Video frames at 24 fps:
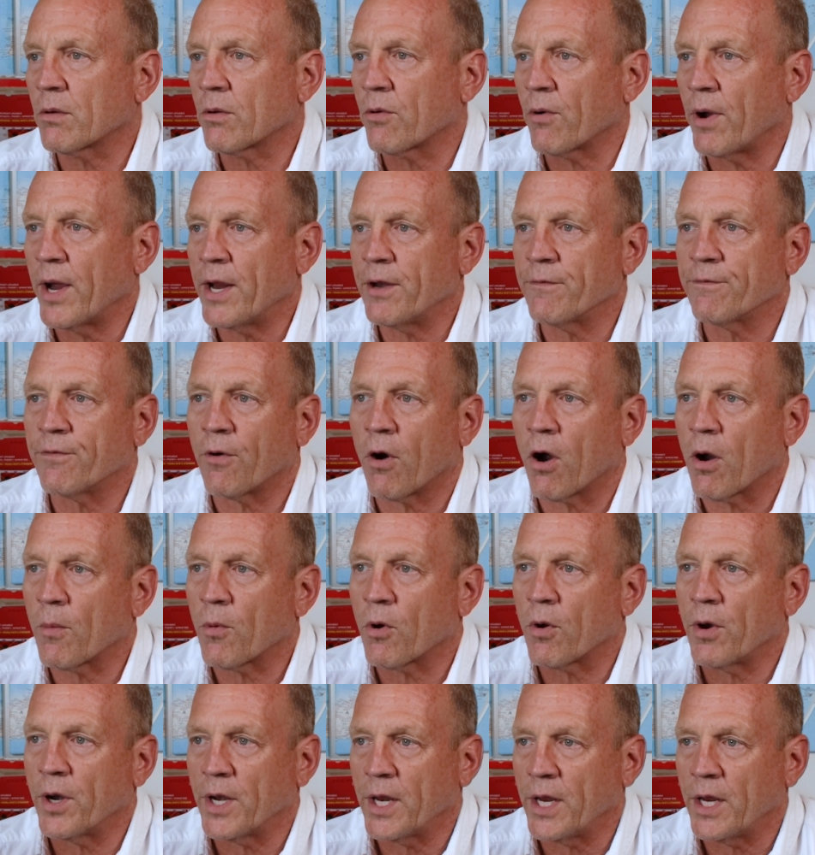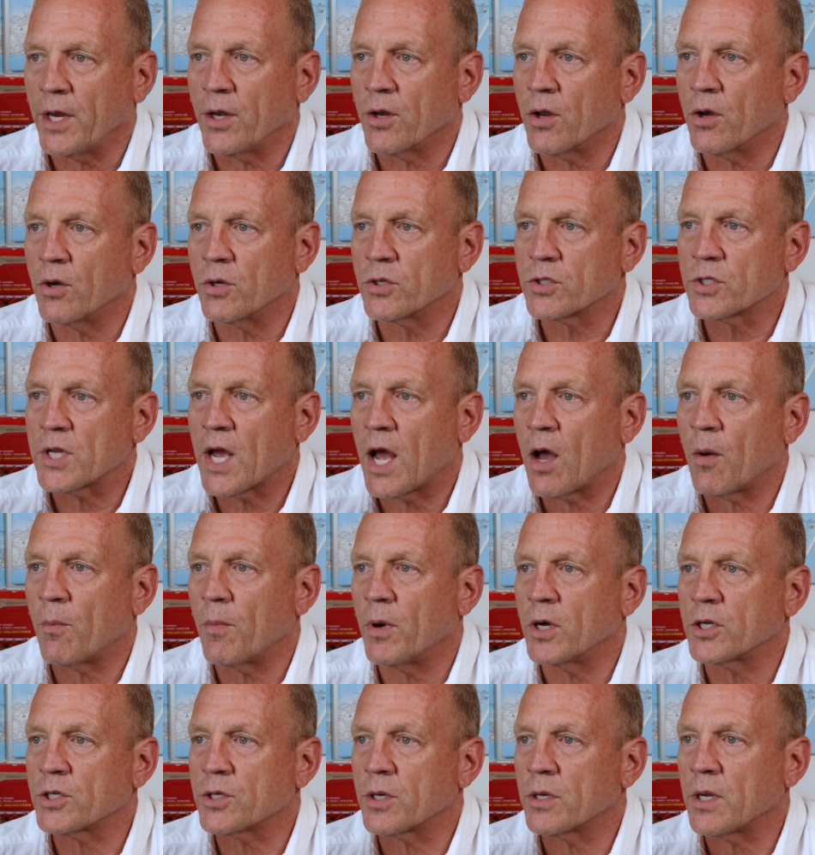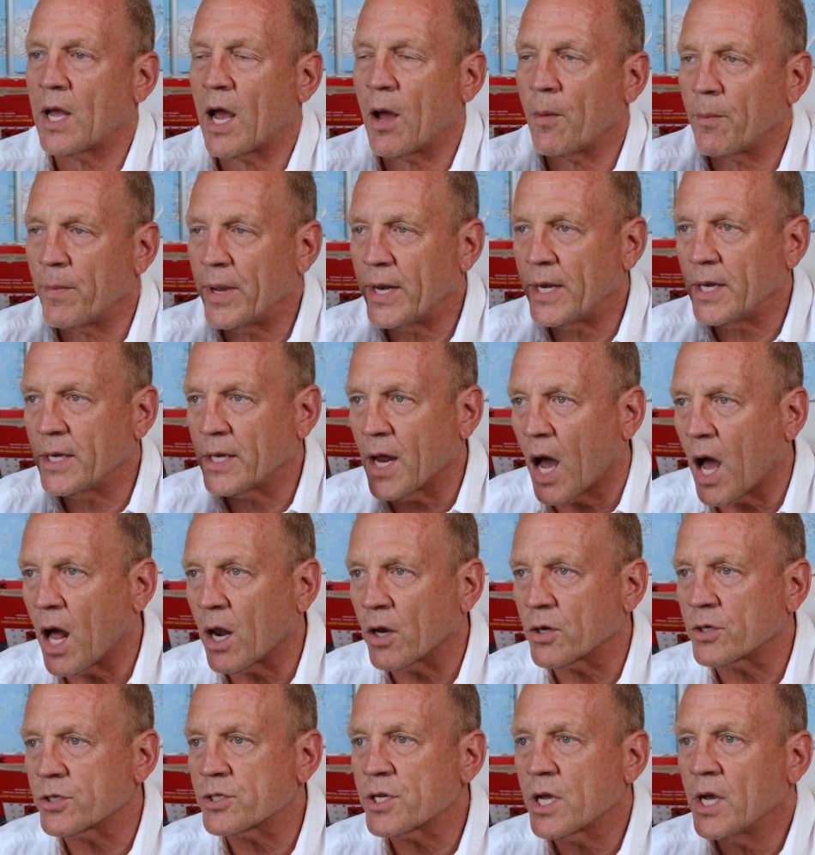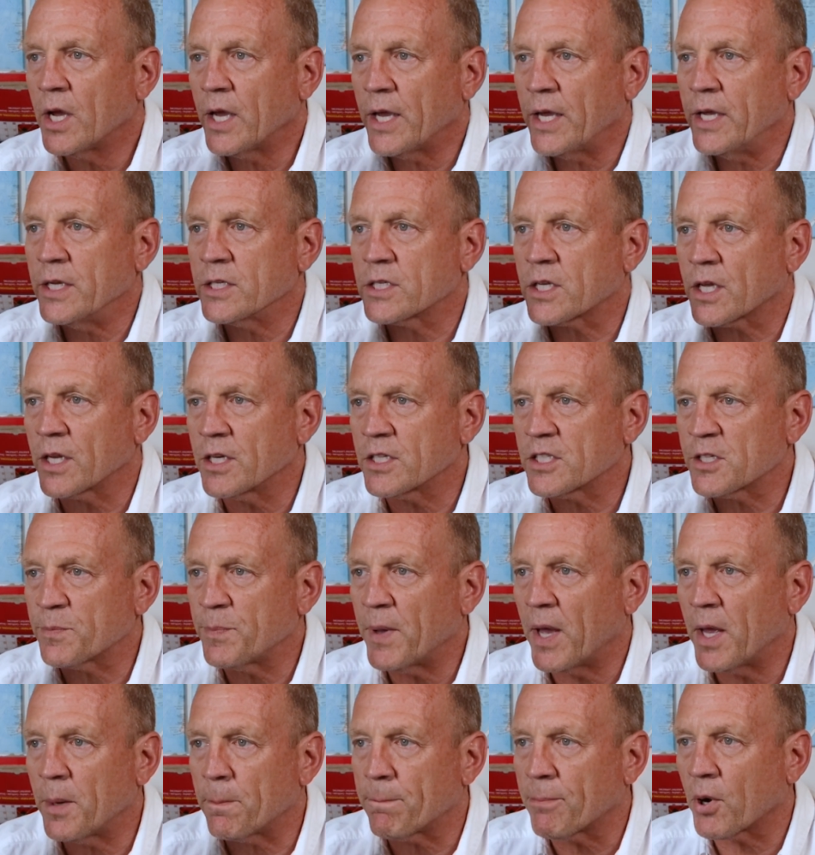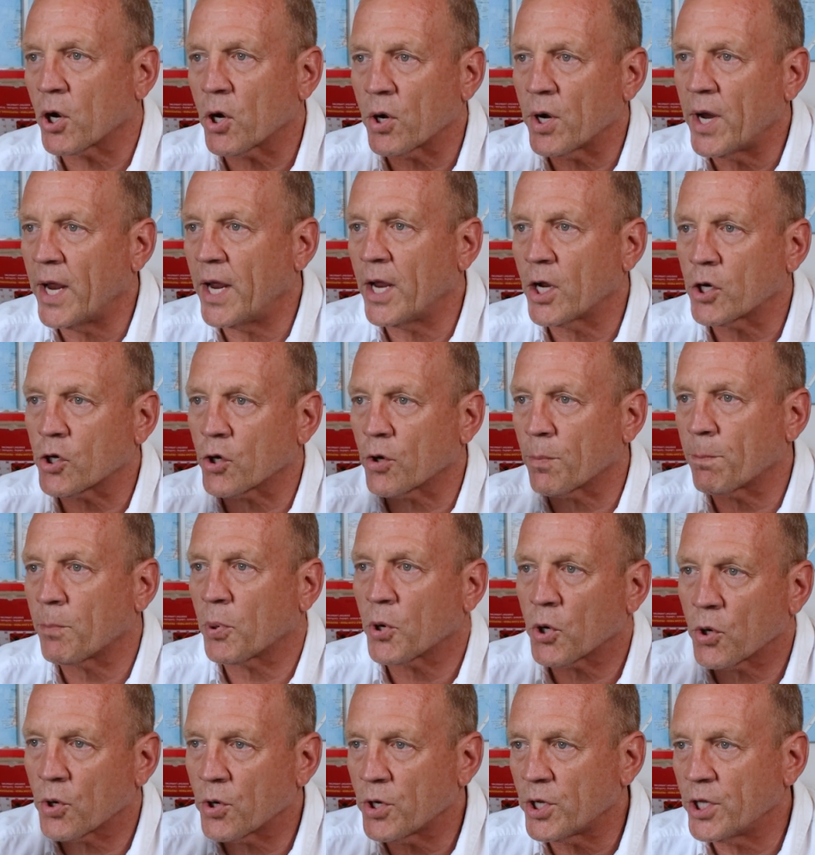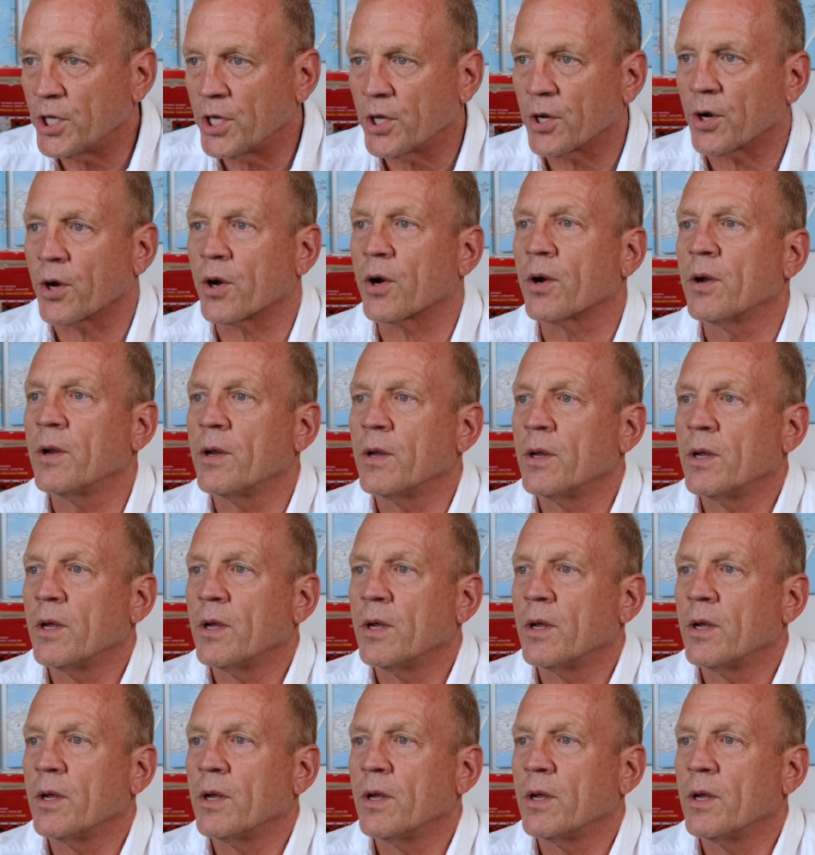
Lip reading: grain farmer and he knows how many dollars he's going to spend per acre per year.